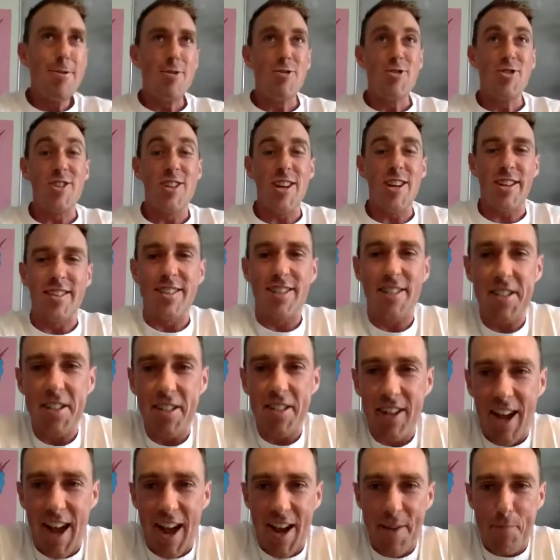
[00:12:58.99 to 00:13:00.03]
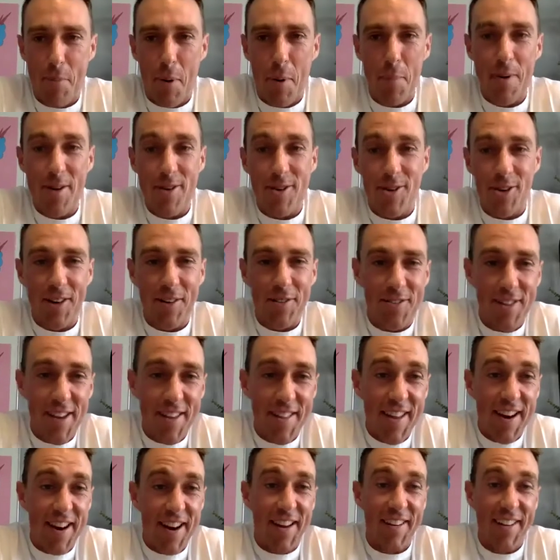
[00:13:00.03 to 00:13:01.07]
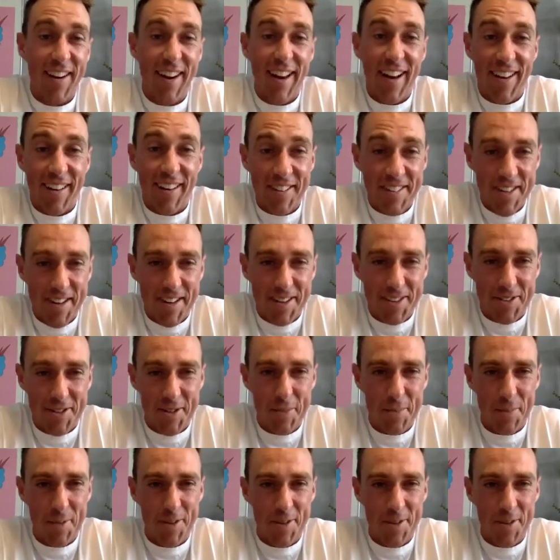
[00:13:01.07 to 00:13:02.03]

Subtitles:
shit, I probably shouldn't have said that out loud. It sounds super